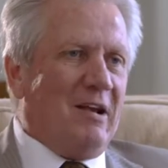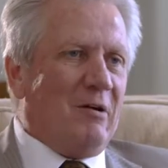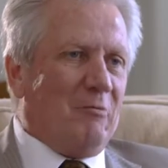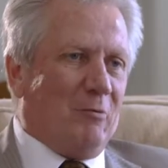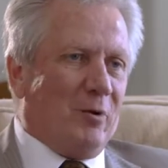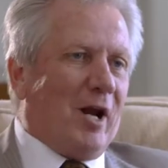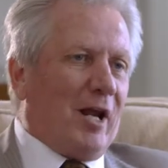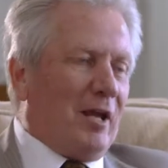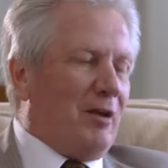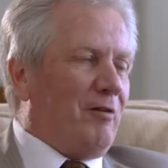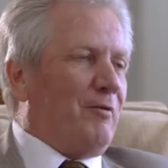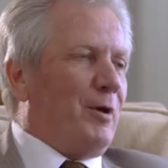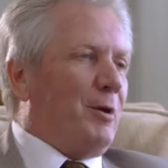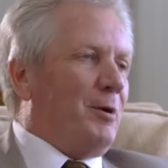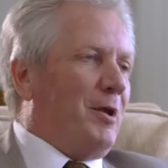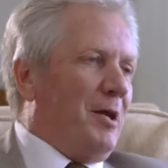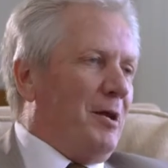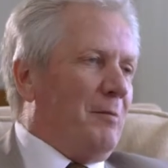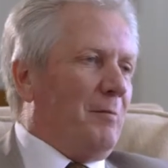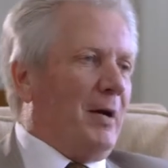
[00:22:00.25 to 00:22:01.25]
when I
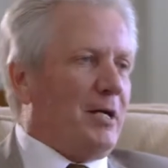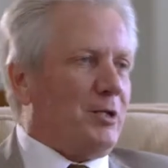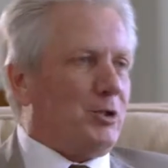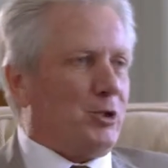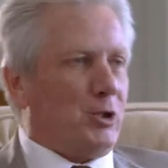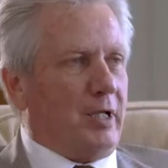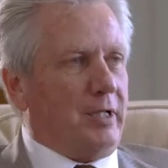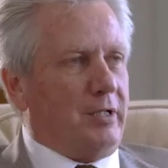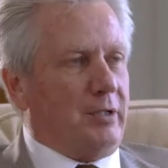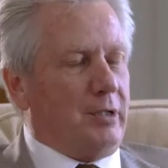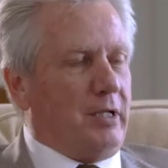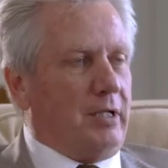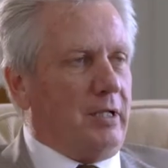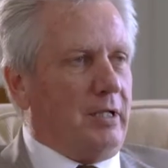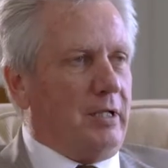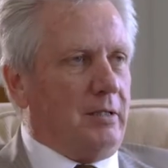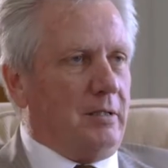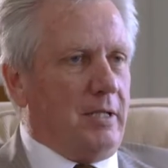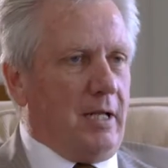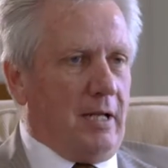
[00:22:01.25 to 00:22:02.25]
interviewed him, I said
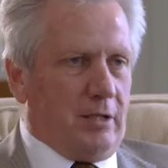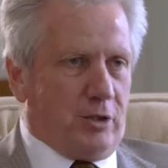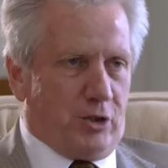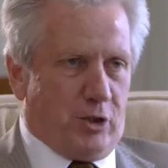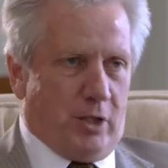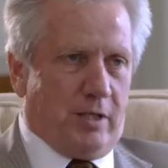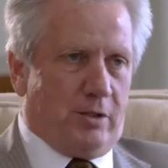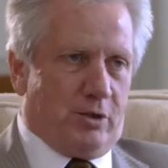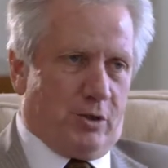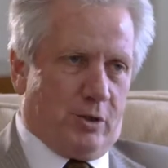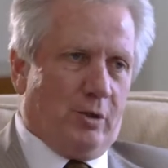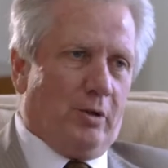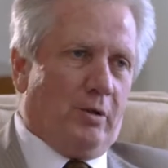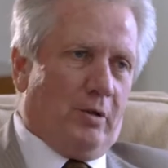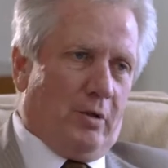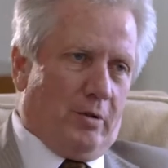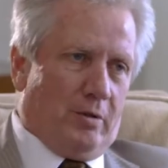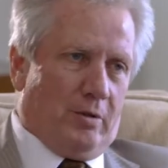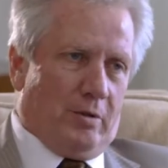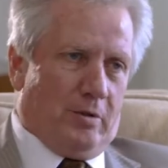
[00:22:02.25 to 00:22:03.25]
uh, in a sense
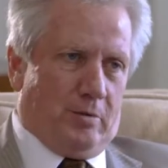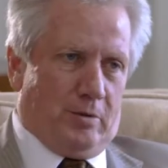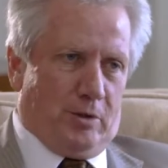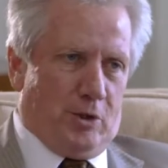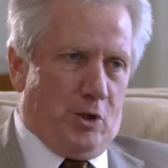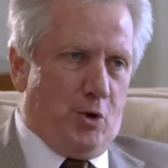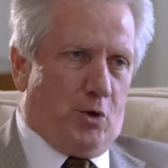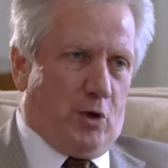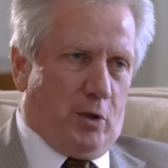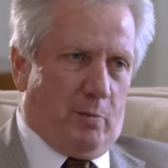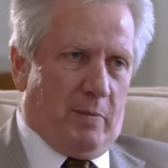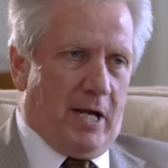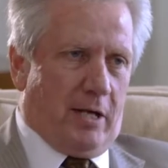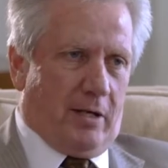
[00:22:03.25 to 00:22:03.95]
you could be